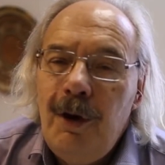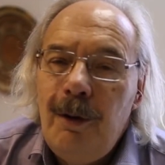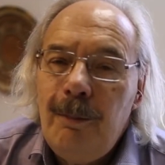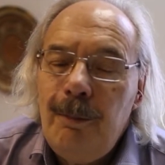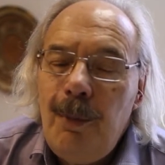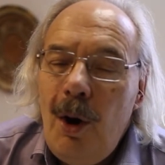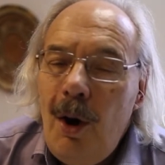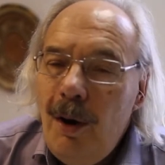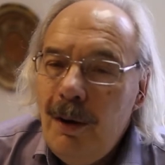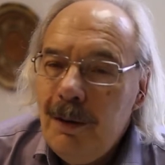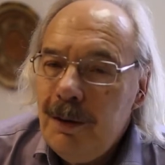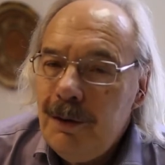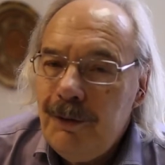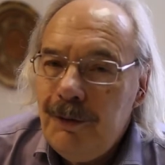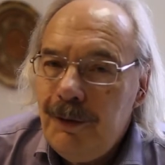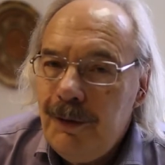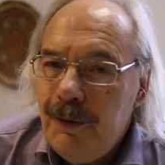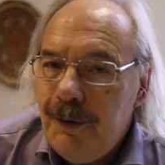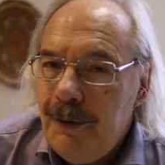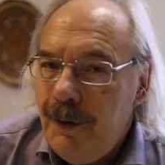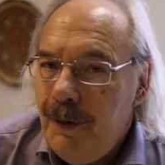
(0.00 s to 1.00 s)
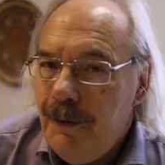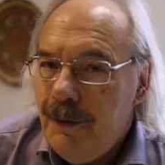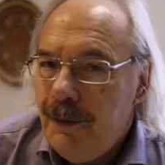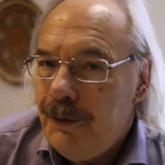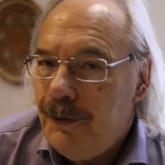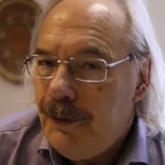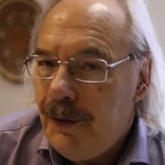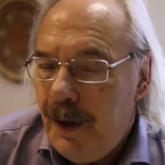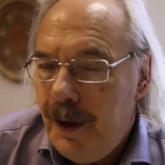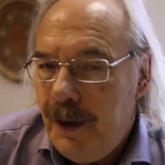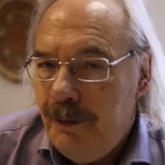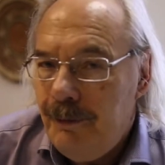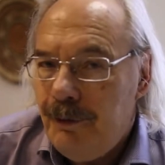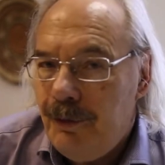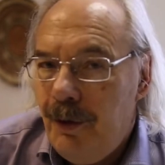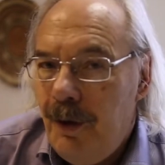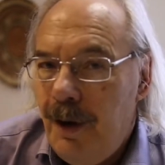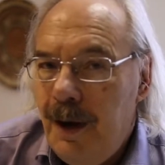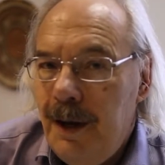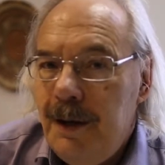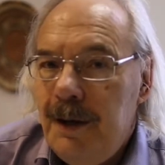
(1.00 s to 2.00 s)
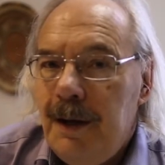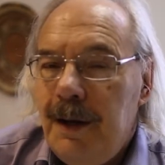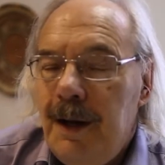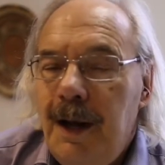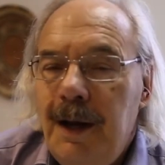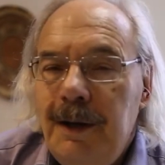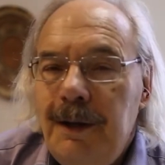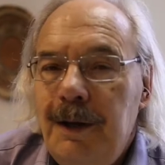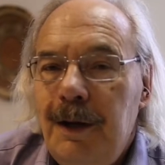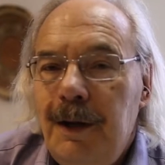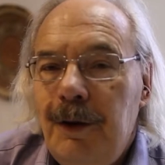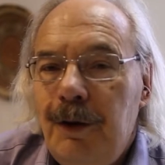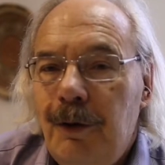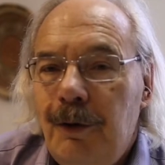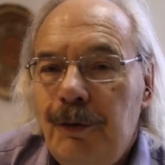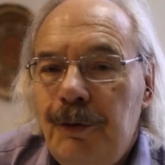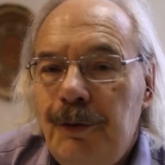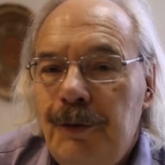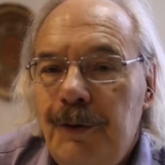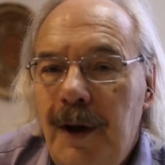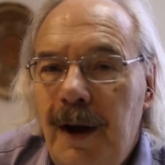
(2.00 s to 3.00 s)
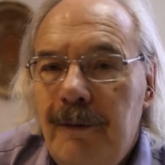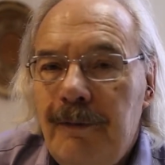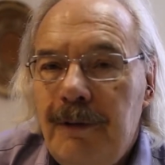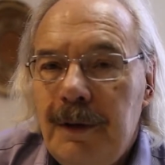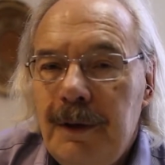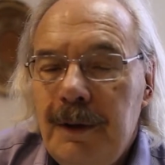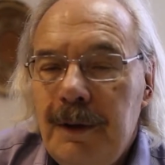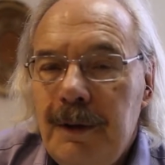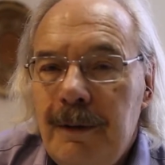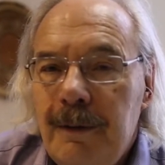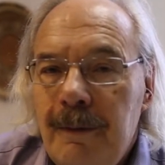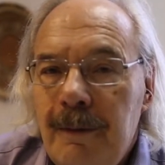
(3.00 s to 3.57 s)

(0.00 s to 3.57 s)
abolished the slave trade in 1807